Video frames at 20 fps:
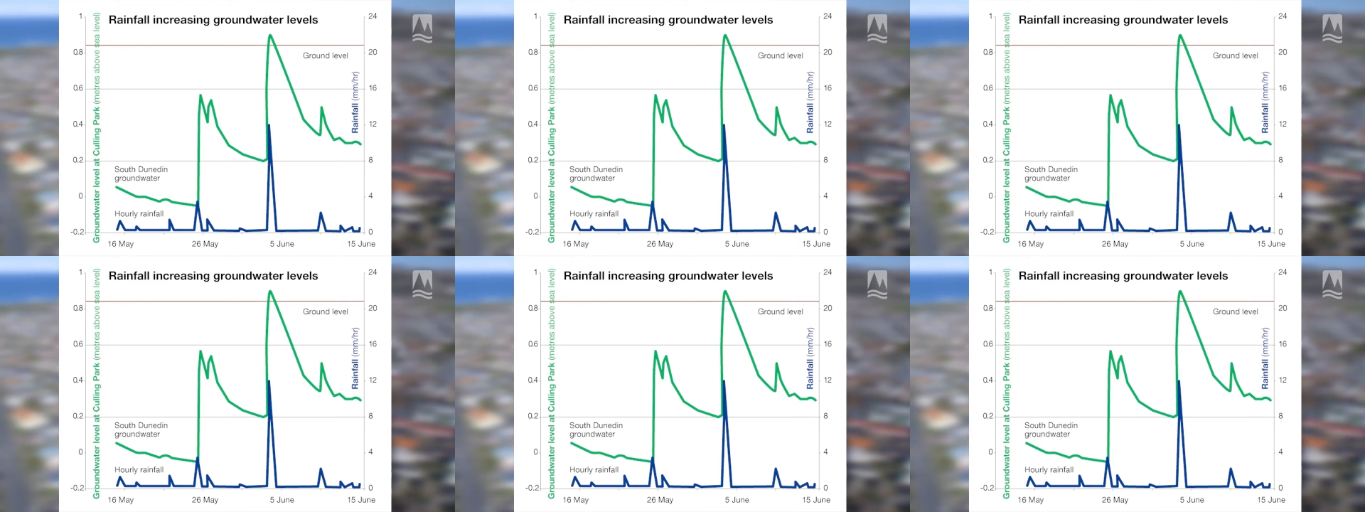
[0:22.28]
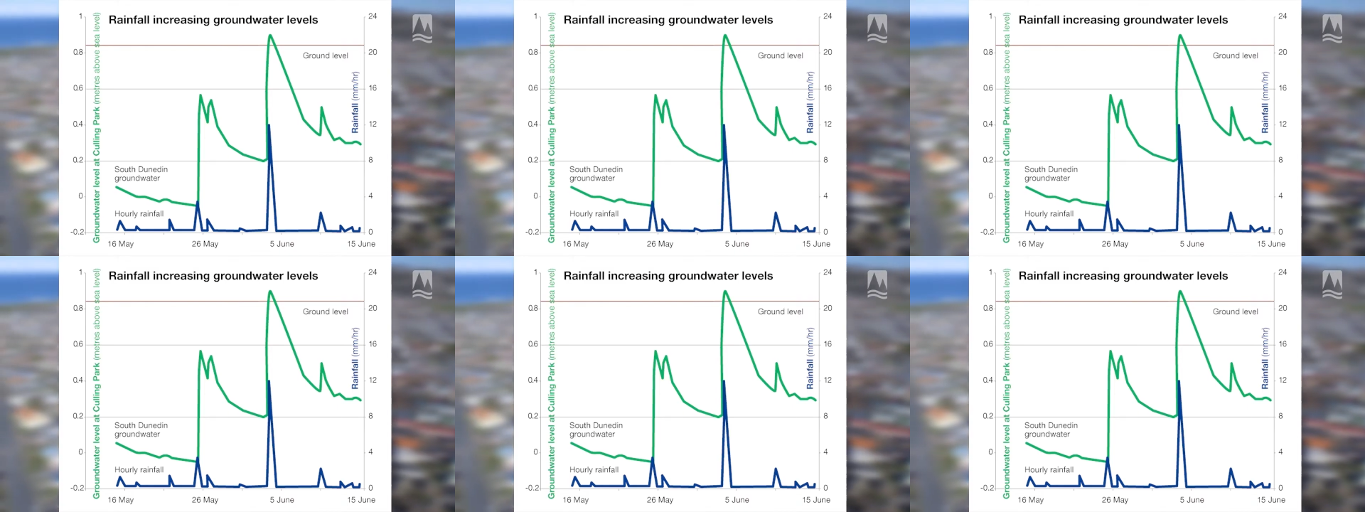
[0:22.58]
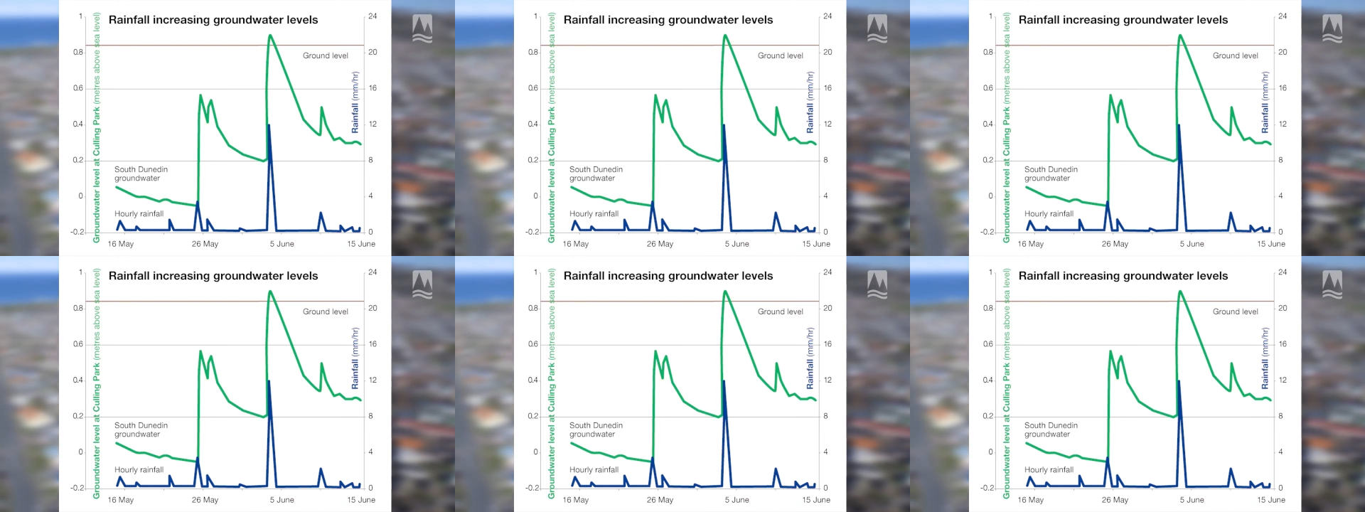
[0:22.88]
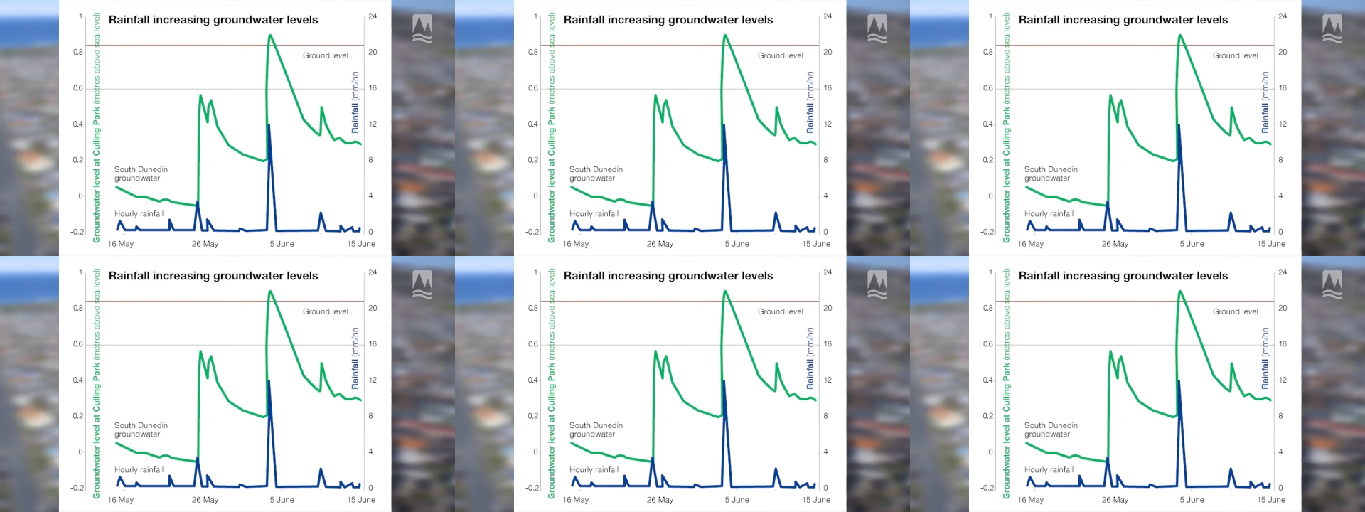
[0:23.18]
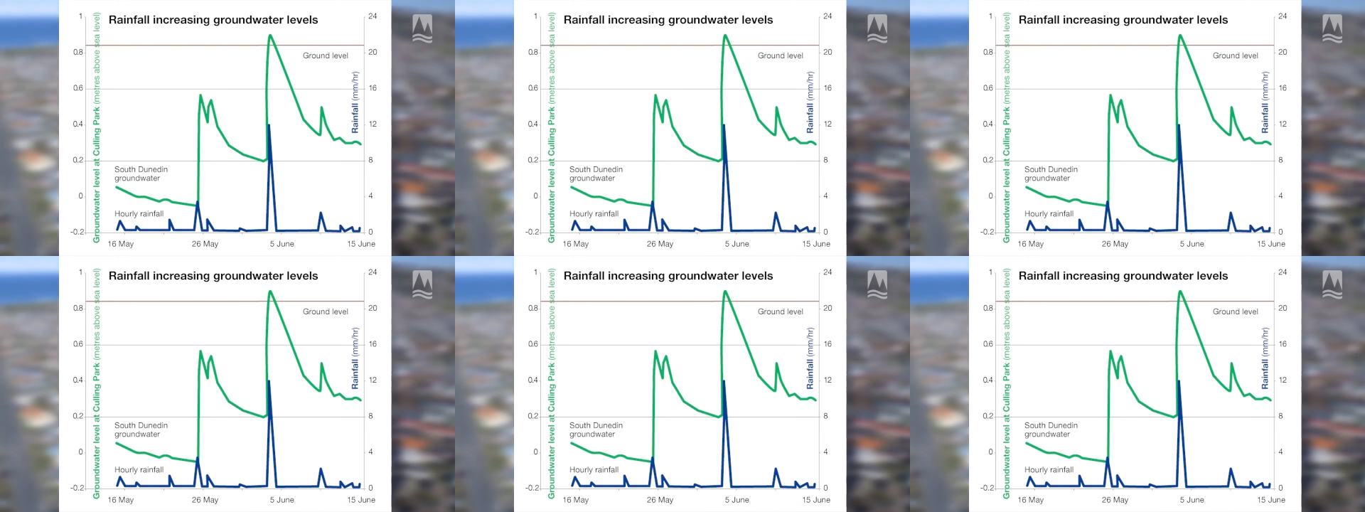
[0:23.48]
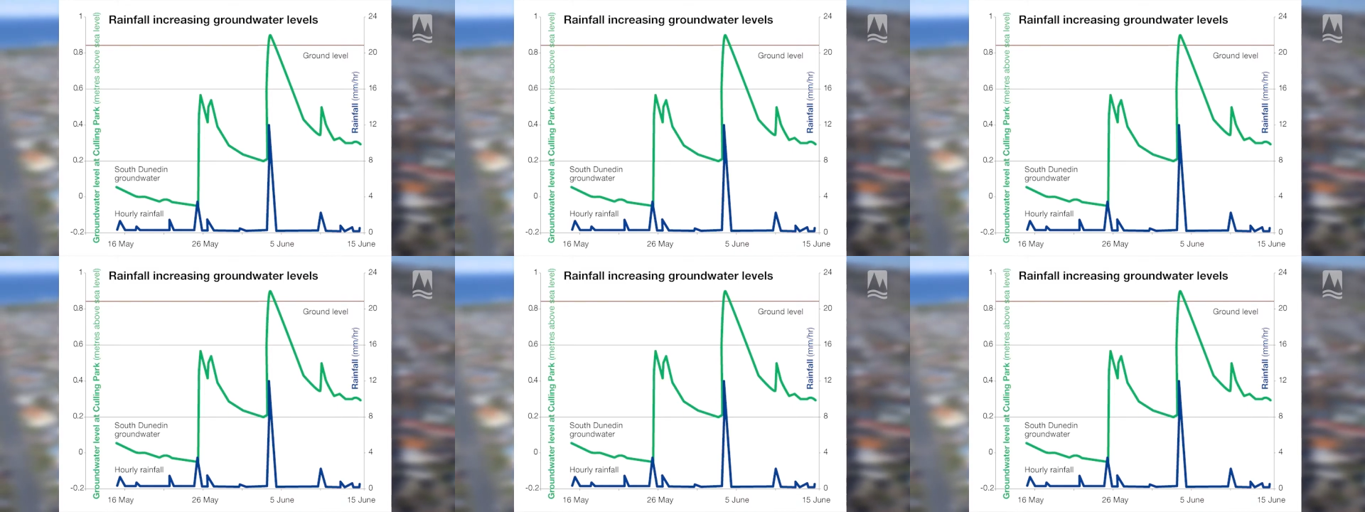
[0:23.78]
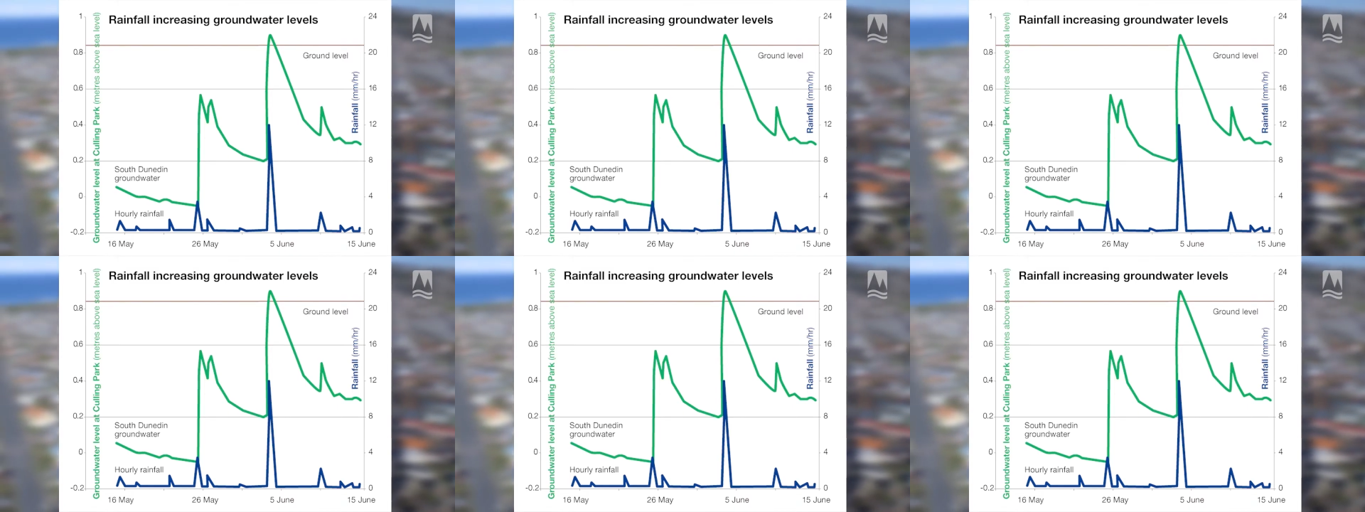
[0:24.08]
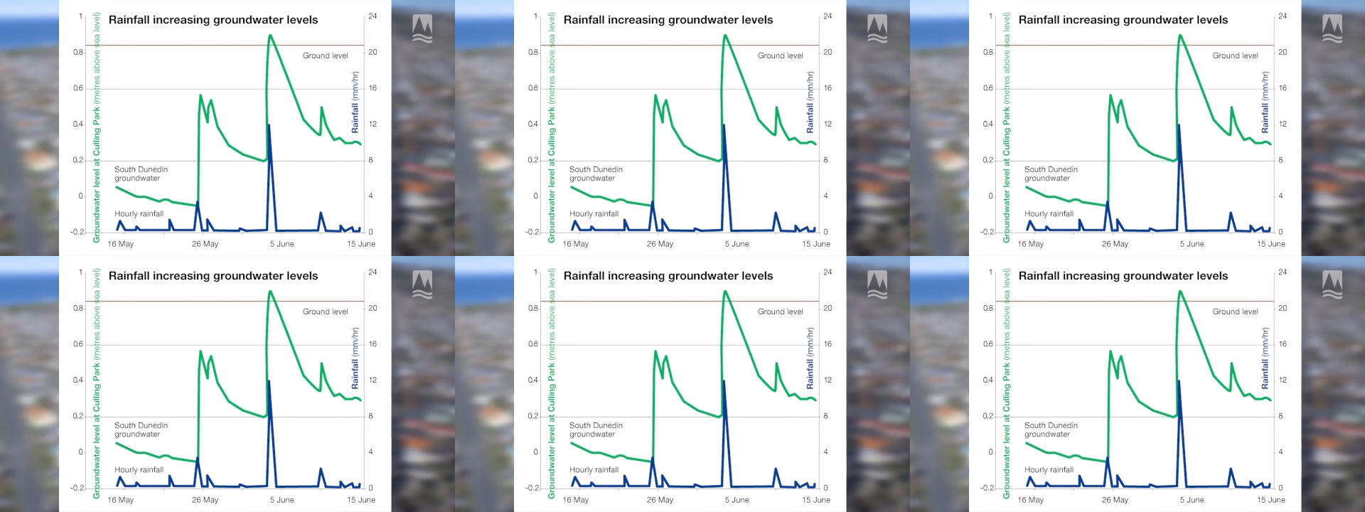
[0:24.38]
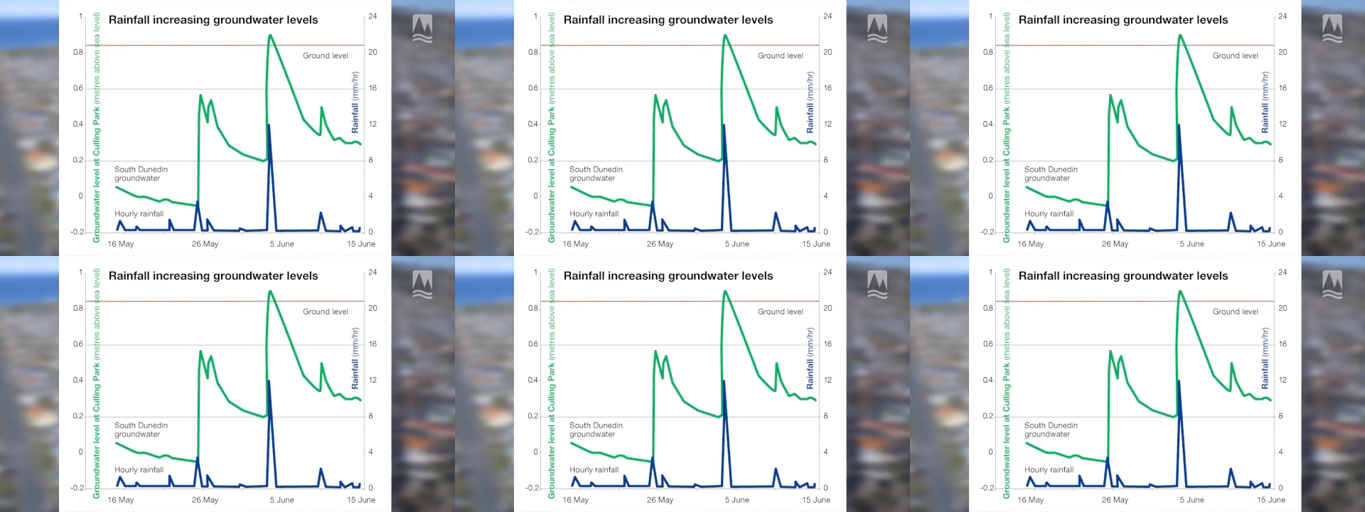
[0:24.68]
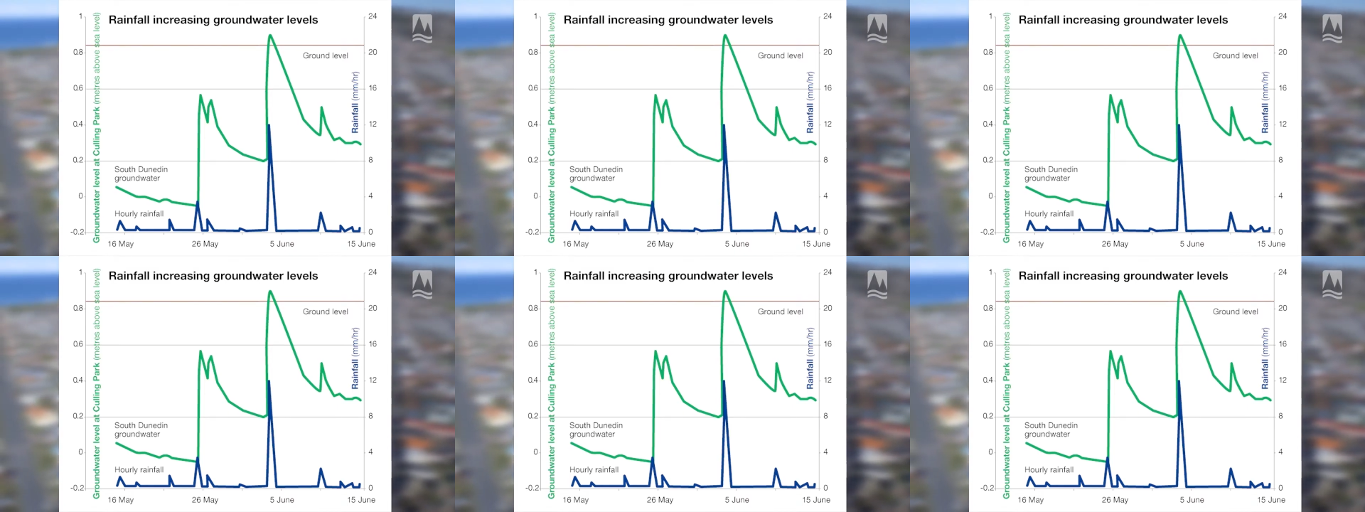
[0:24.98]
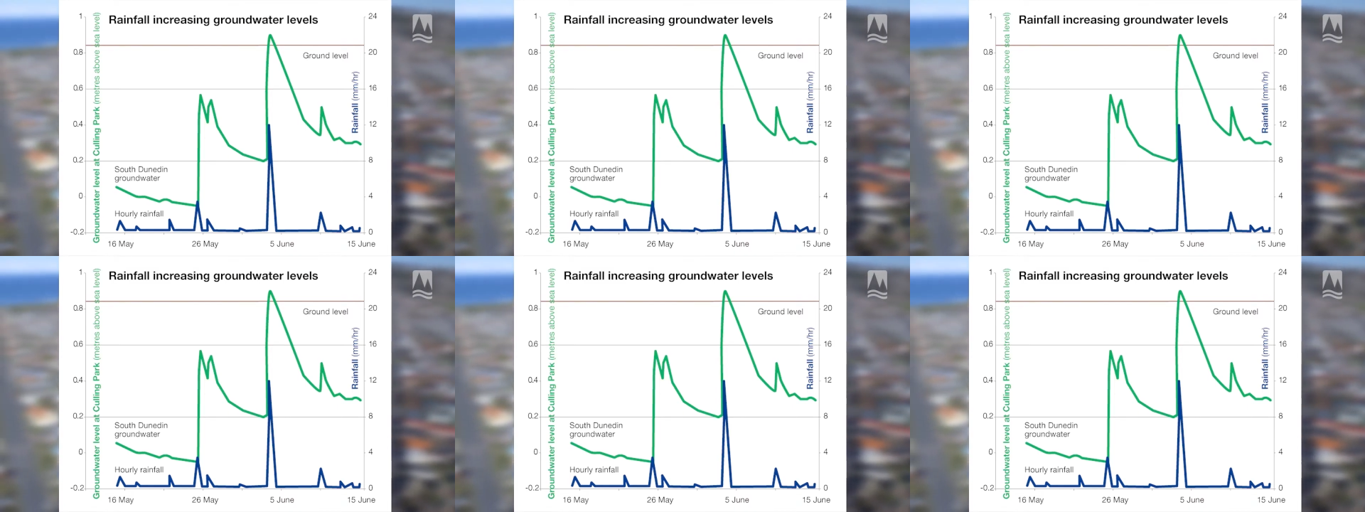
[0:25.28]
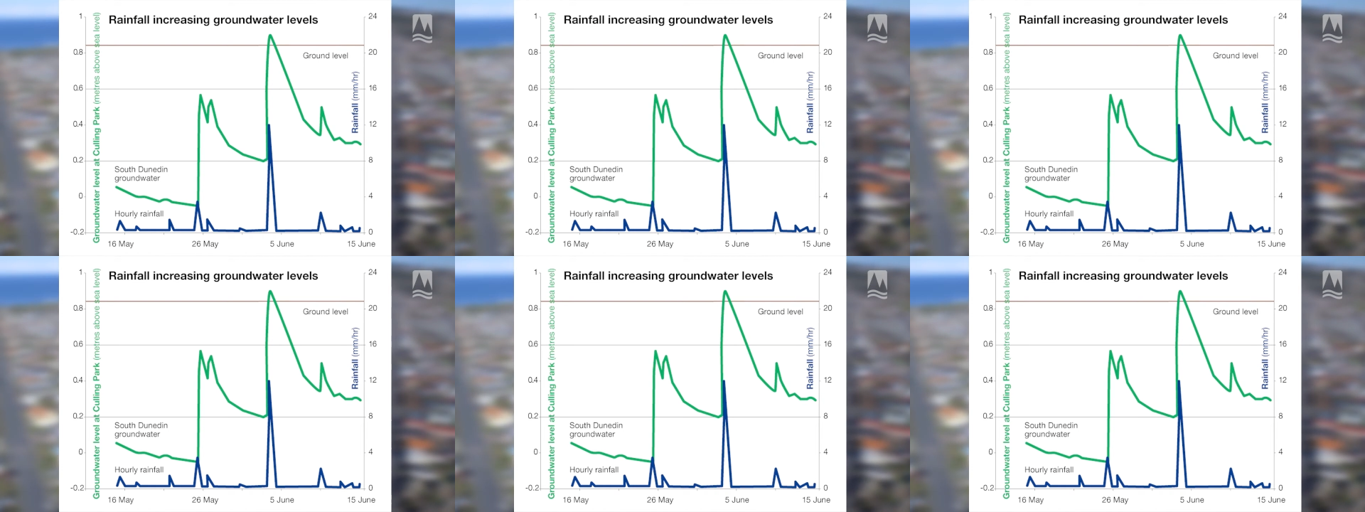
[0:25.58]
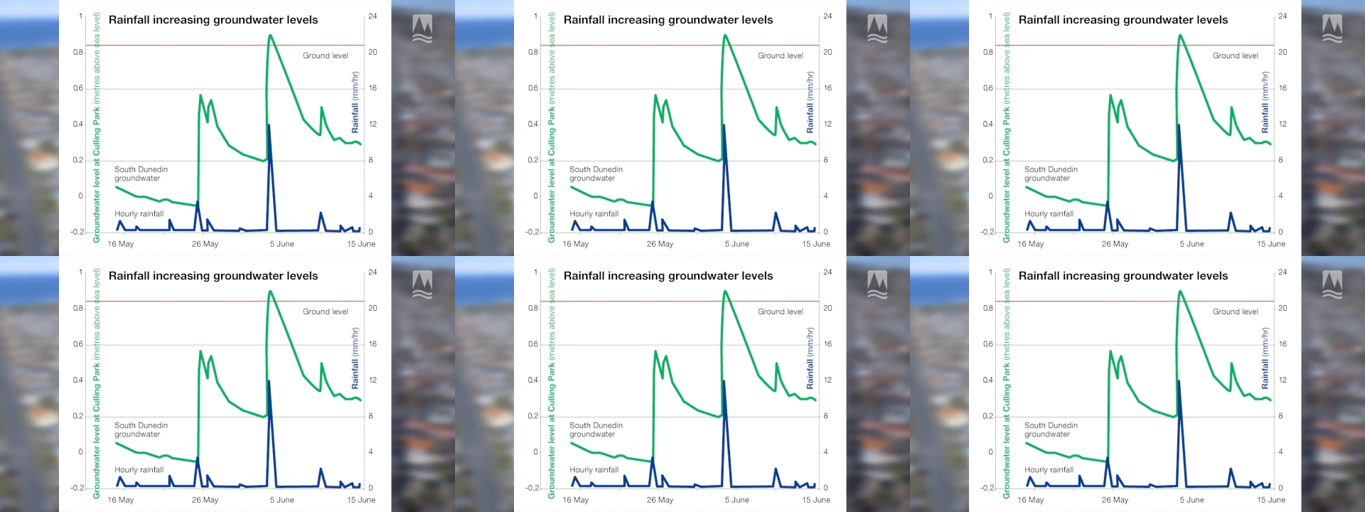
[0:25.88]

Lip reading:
(no speaker visible)